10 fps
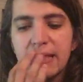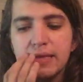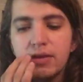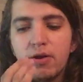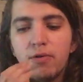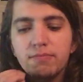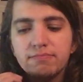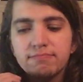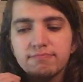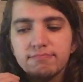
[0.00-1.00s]
you know,
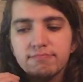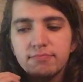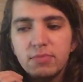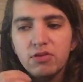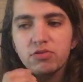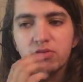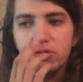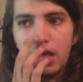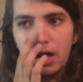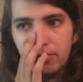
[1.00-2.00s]
there are
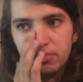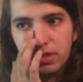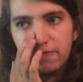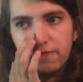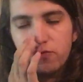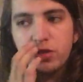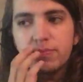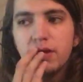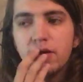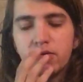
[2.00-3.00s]
still albums that
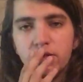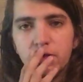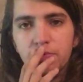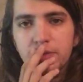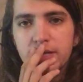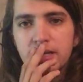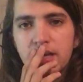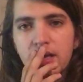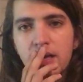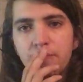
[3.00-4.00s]
freak me out a little bit,
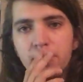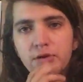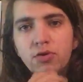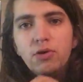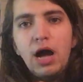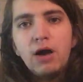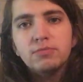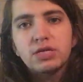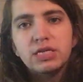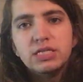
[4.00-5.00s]
but no
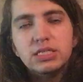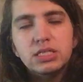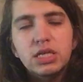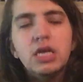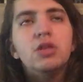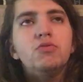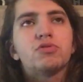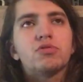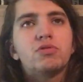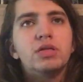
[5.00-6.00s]
album
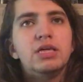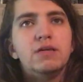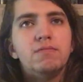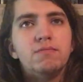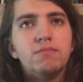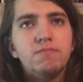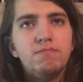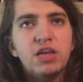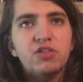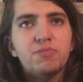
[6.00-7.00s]
continuously
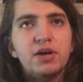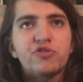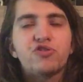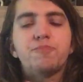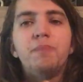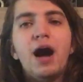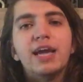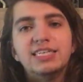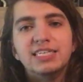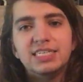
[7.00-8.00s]
makes my
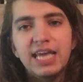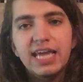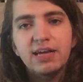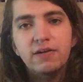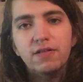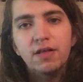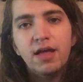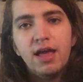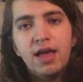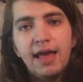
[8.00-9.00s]
spine tingle
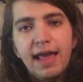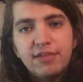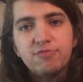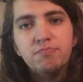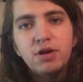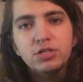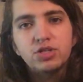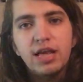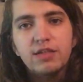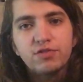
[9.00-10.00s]
as
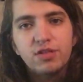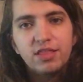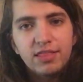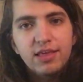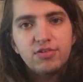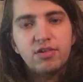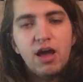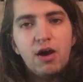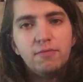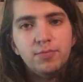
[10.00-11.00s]
much as this
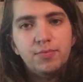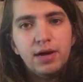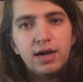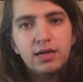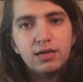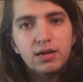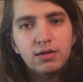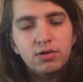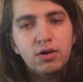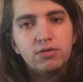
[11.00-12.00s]
album by
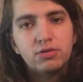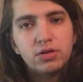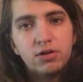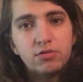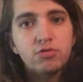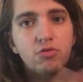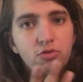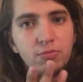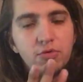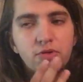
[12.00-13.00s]
Gnaw Their Tongues
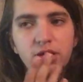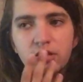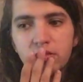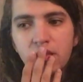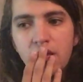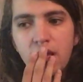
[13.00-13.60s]
or Maurice.